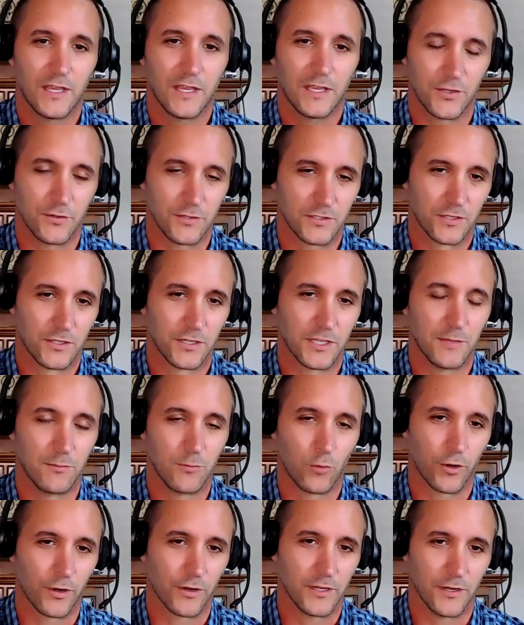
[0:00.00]
So it's looking
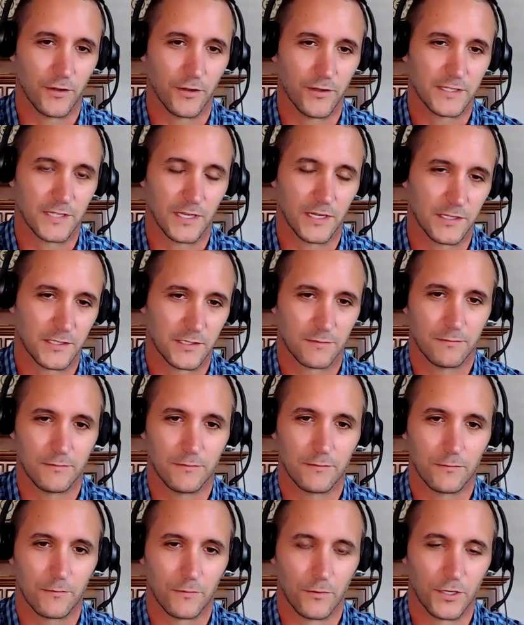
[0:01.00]
more, he said it's
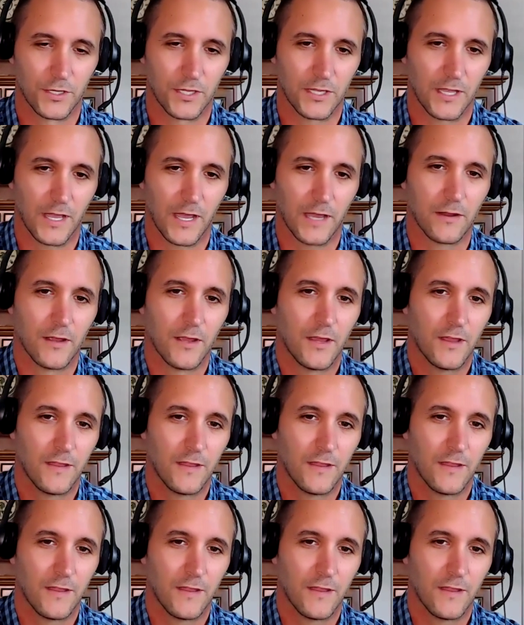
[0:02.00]
looking at